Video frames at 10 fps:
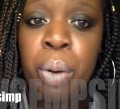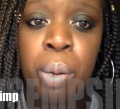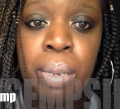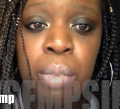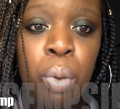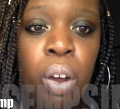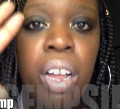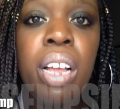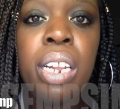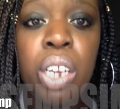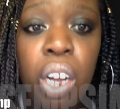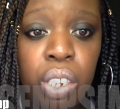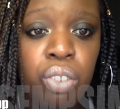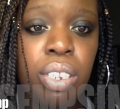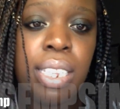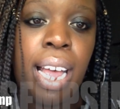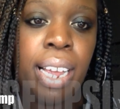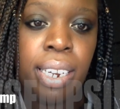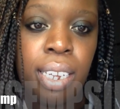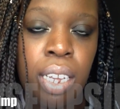Burbies, more in the
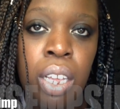countryside.